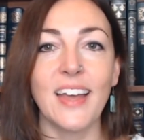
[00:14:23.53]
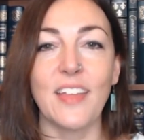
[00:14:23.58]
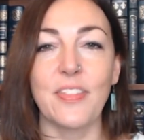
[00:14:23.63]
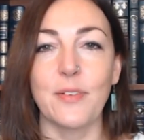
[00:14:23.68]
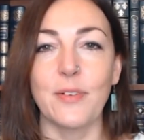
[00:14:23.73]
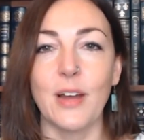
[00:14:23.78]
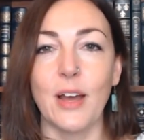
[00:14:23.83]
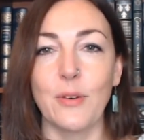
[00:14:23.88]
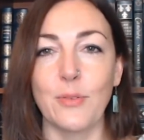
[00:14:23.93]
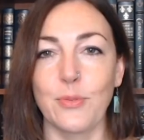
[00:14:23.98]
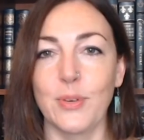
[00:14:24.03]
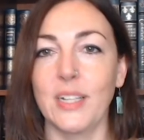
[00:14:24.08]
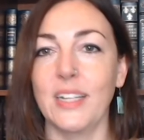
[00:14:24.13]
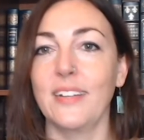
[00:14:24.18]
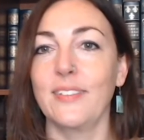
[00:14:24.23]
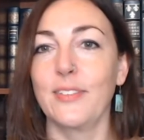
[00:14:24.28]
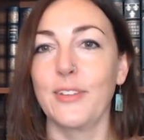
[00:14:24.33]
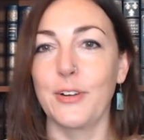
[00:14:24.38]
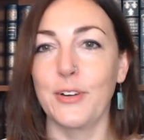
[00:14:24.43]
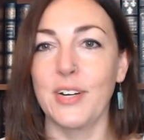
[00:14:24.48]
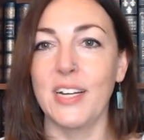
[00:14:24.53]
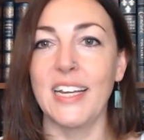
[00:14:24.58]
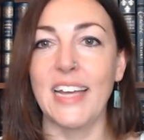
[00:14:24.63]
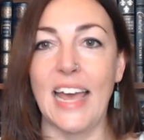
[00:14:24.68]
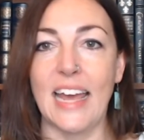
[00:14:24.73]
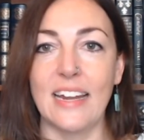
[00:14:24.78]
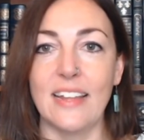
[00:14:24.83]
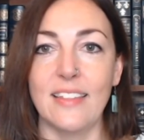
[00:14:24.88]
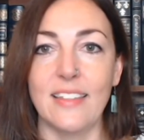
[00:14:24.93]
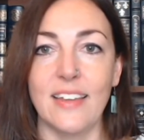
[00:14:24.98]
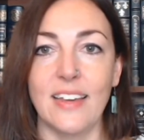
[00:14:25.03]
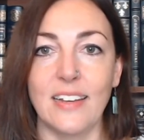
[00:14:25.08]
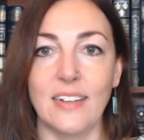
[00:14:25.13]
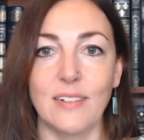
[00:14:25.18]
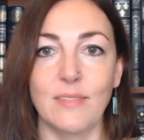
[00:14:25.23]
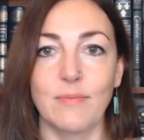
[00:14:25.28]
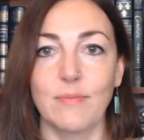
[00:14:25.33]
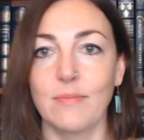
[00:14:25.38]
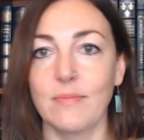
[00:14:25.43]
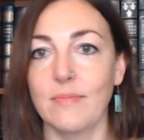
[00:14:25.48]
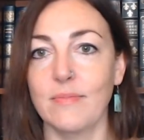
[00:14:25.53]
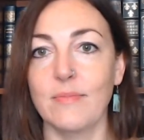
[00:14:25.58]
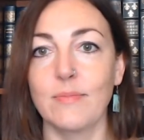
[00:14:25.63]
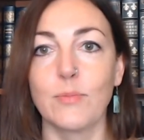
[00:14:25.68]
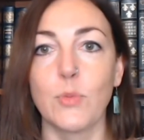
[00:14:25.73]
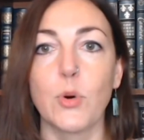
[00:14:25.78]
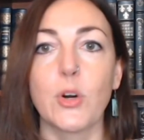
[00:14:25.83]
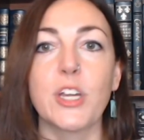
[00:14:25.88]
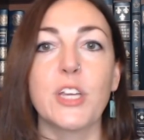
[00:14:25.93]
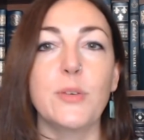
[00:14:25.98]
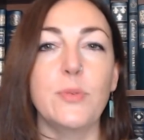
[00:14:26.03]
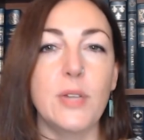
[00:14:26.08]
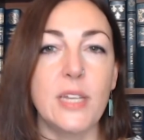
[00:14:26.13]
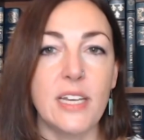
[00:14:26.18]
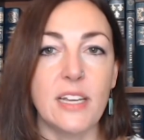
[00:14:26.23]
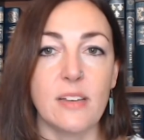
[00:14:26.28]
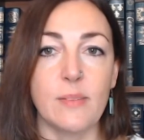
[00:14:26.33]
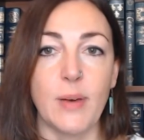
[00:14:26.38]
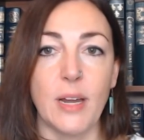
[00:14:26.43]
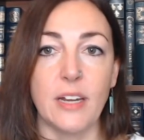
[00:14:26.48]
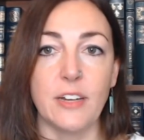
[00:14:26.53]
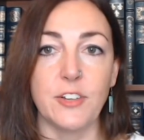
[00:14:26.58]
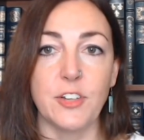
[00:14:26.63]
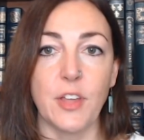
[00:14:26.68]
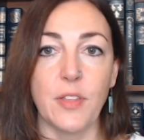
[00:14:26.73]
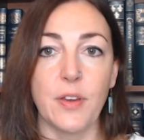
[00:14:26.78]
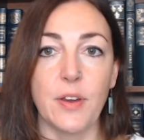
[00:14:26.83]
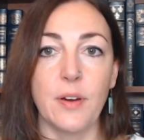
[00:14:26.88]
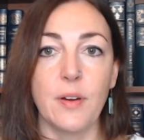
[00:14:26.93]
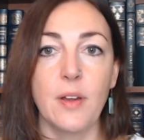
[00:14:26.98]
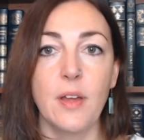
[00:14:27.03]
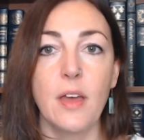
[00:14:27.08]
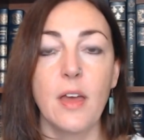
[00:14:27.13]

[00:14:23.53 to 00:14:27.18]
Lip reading: and they're not really learning anything more unique about each other.